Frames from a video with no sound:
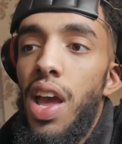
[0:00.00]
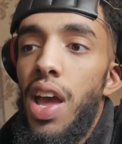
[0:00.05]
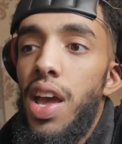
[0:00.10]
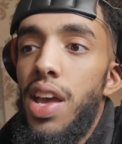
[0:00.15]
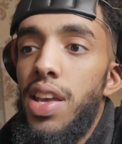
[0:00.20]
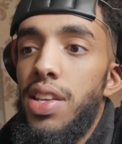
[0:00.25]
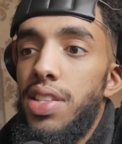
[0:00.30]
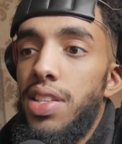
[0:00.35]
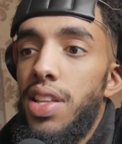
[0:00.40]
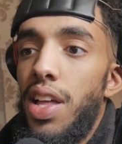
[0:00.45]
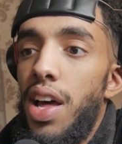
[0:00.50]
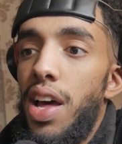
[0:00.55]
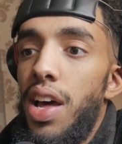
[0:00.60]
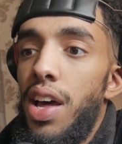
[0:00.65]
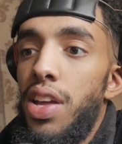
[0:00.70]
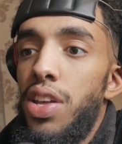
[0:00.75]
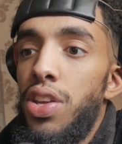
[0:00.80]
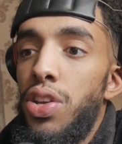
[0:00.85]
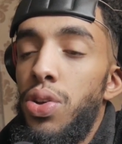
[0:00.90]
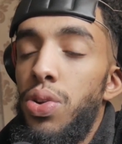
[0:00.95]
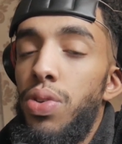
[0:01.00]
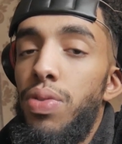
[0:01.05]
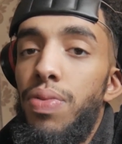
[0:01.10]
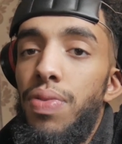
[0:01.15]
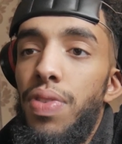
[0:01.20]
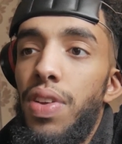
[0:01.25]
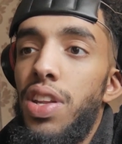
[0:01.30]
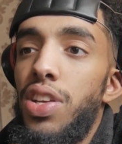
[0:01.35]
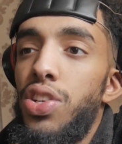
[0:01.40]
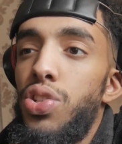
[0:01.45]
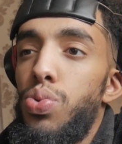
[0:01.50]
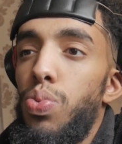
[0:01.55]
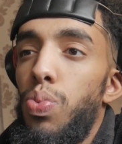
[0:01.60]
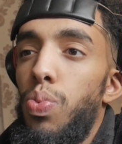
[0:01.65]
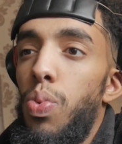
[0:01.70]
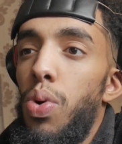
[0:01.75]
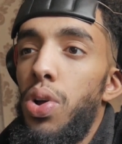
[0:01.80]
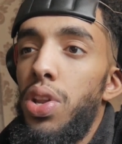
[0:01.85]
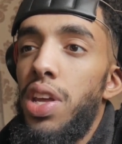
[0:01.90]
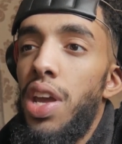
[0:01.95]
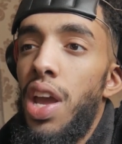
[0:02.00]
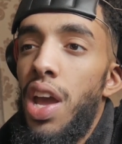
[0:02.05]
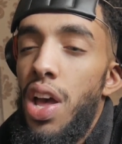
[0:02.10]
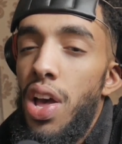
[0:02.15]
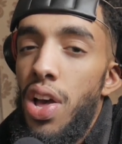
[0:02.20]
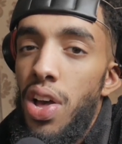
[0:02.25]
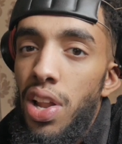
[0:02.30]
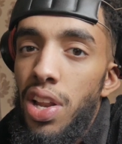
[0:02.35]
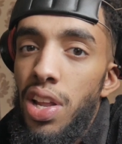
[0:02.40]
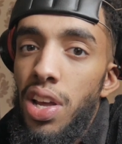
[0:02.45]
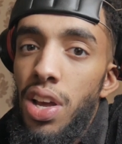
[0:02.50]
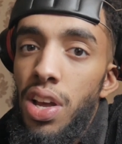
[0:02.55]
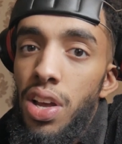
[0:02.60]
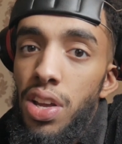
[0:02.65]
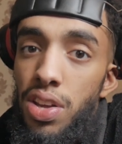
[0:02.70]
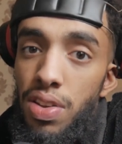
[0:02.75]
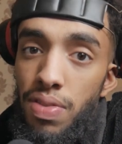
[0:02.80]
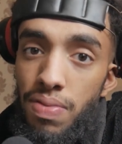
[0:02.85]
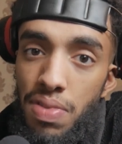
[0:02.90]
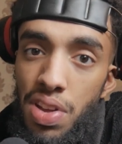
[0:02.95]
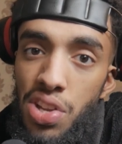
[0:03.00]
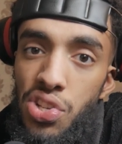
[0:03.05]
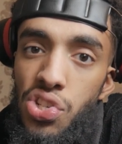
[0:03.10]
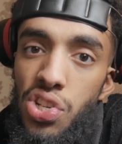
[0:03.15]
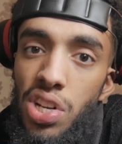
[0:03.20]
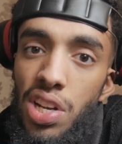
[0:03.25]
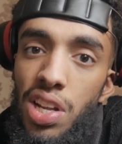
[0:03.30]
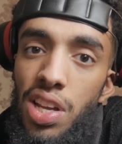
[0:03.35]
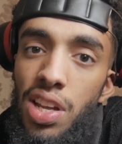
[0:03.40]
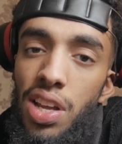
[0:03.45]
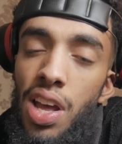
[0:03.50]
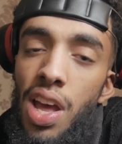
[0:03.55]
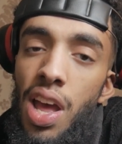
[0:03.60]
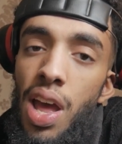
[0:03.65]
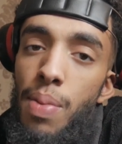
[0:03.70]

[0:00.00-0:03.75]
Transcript: is that you'd finish 1 year earlier conventionally,